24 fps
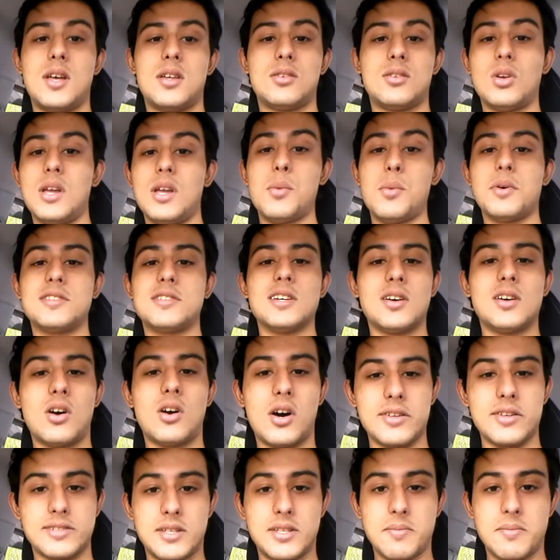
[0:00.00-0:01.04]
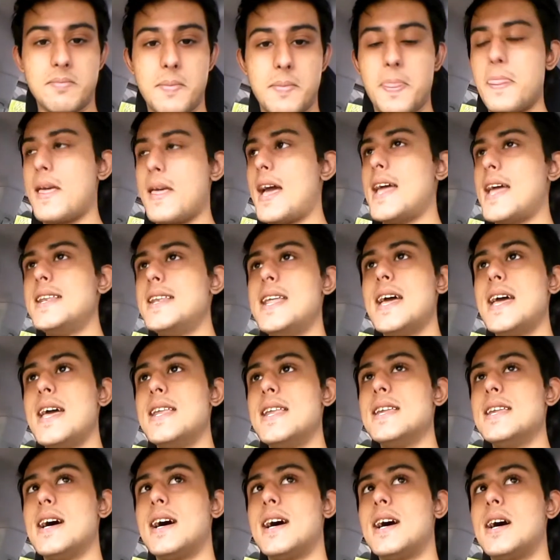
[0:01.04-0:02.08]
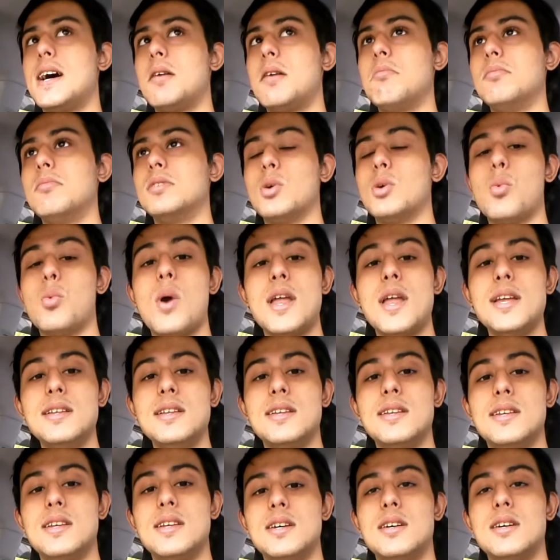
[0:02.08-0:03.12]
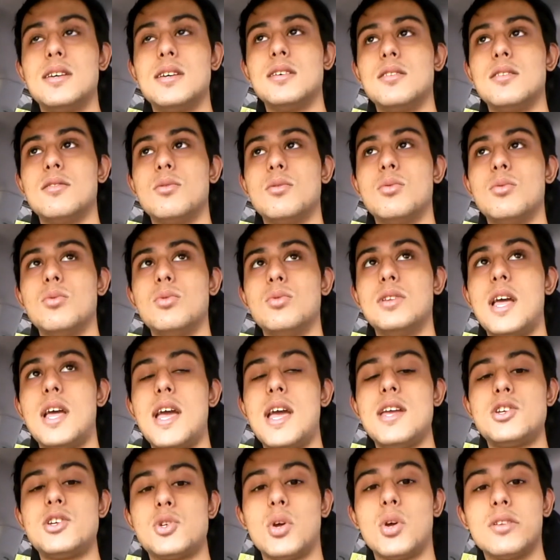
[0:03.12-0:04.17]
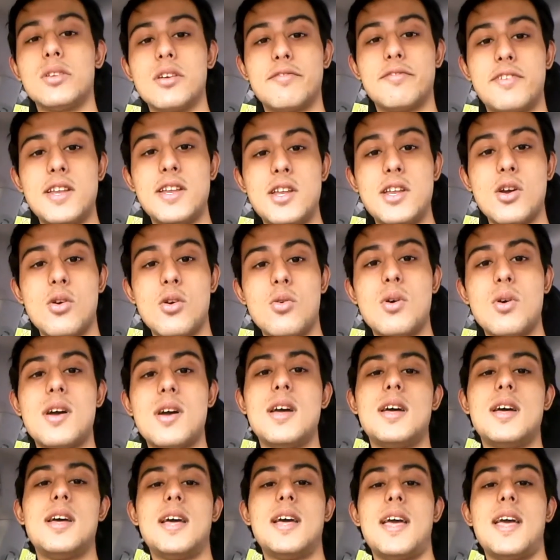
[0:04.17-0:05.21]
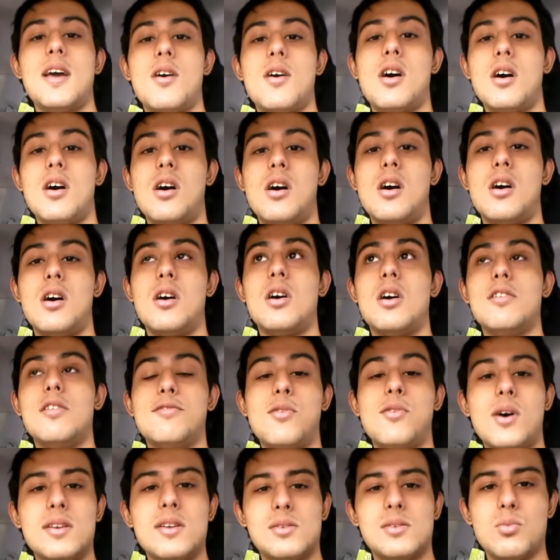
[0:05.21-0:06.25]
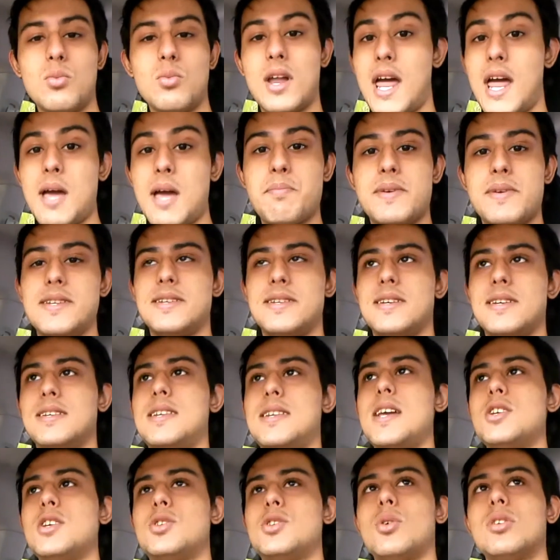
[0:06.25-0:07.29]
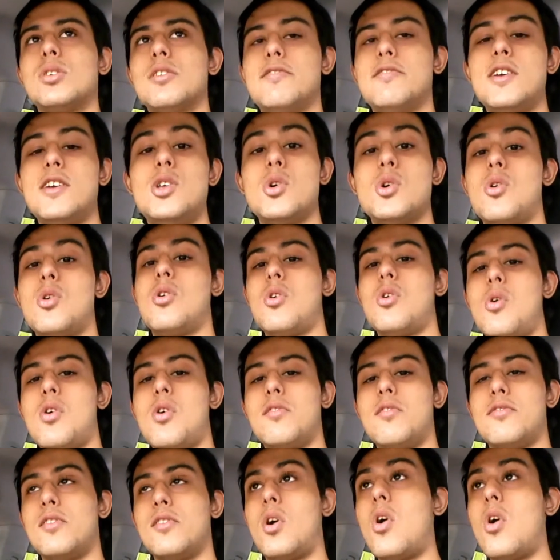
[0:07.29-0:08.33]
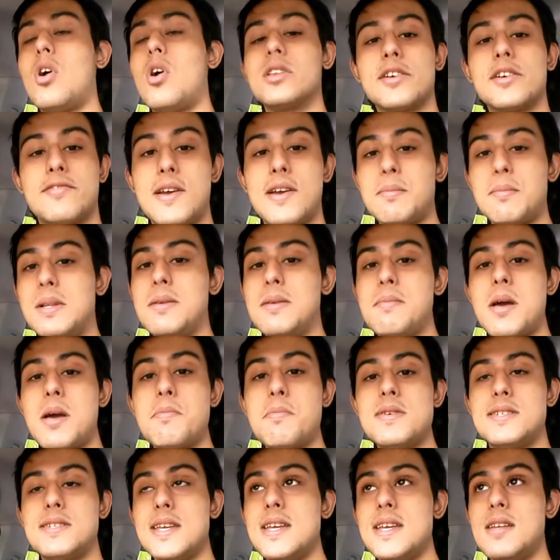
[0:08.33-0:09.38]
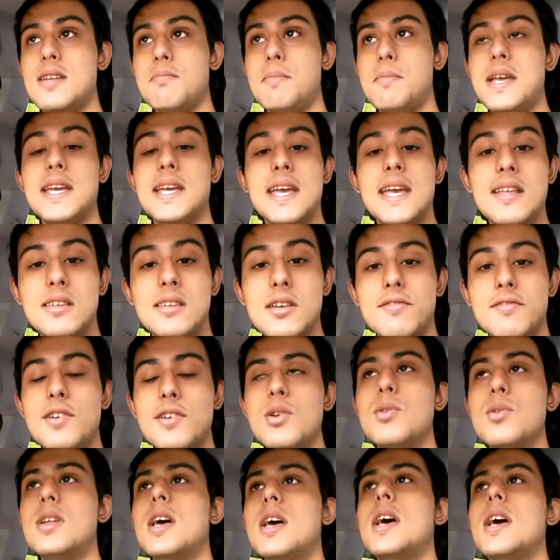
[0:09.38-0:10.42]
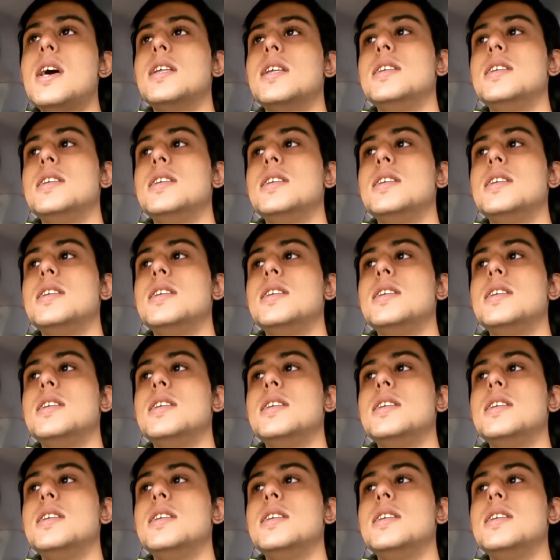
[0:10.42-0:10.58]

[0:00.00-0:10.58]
So it was awesome. And then the wedding dinner, they showed the video of what happened. They showed the video of all the family members being interviewed.